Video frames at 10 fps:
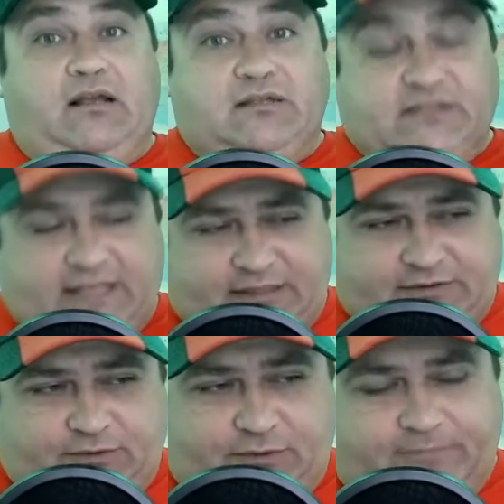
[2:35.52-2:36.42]

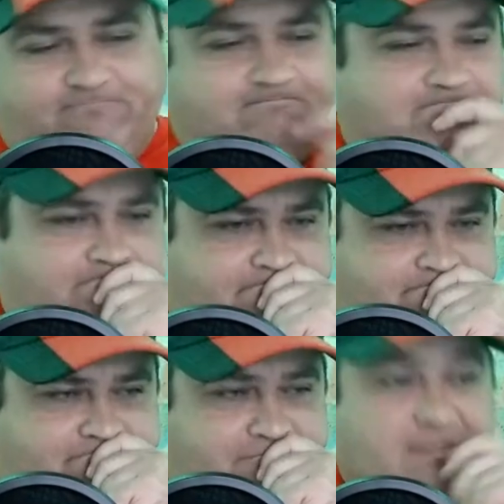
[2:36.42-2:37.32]
Skeletor.
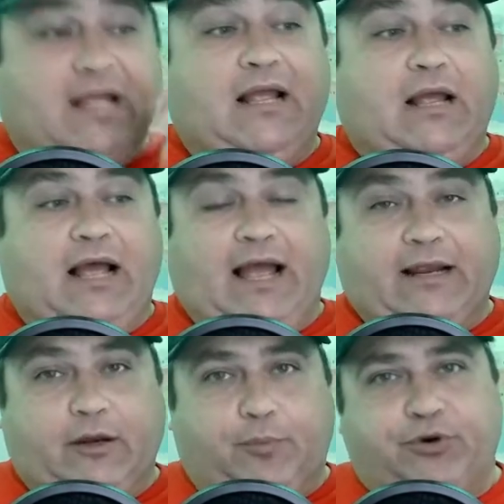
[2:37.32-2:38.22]
I
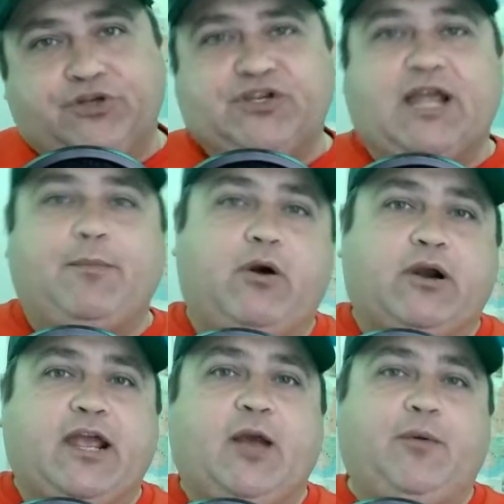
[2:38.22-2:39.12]
can appreciate
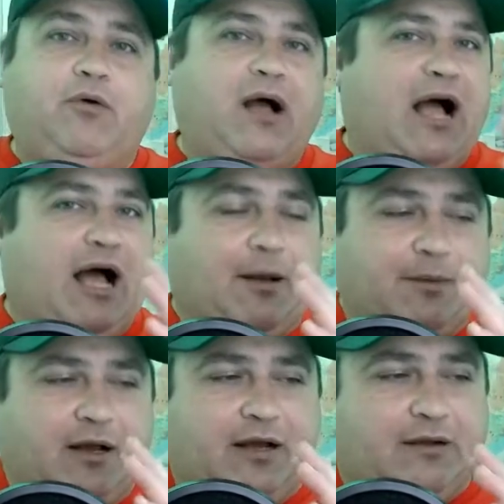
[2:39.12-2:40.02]
Mark Hamill. I'm,
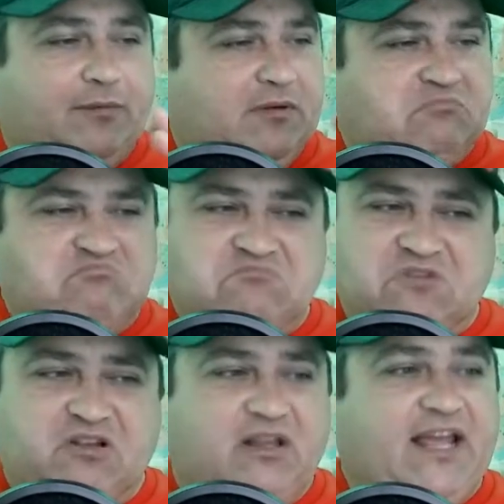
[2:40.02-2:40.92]
I'm
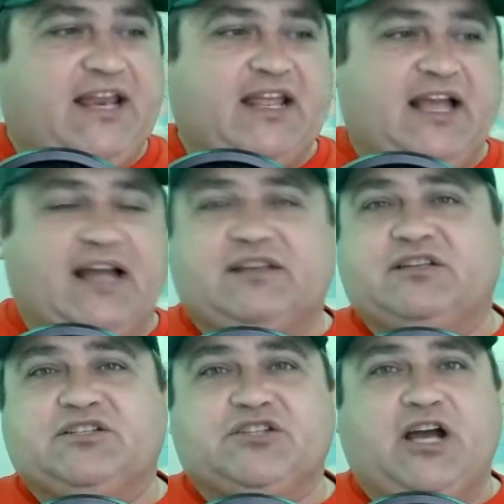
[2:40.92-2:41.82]
glad he got
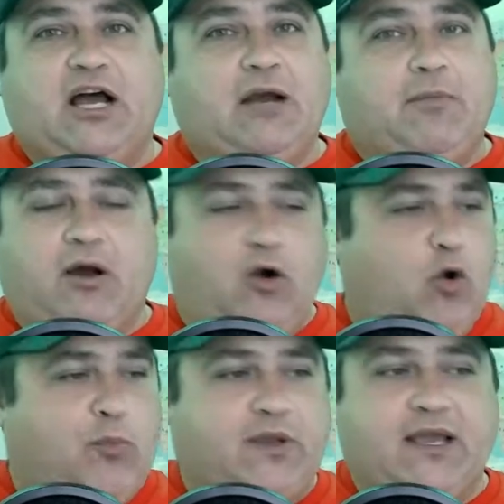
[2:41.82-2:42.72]
this job. I
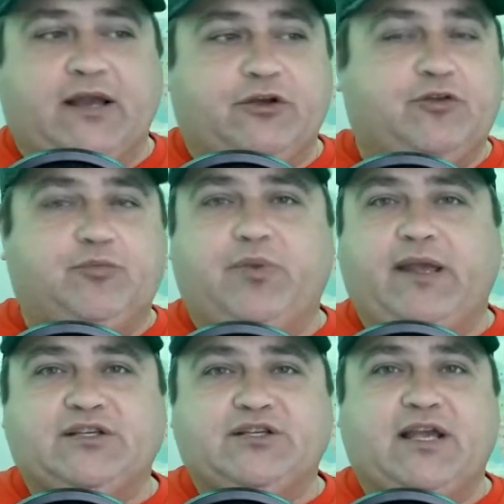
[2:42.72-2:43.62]
hope he got a good
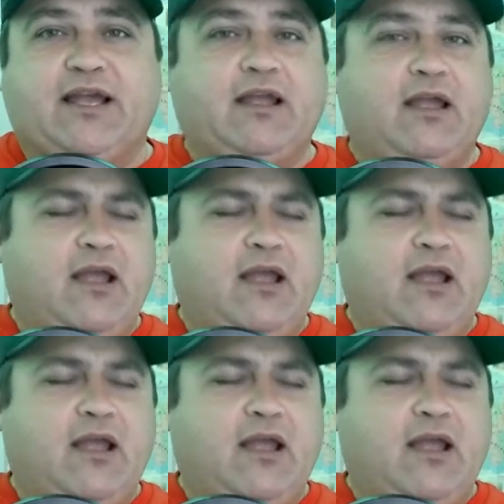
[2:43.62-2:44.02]
paycheck.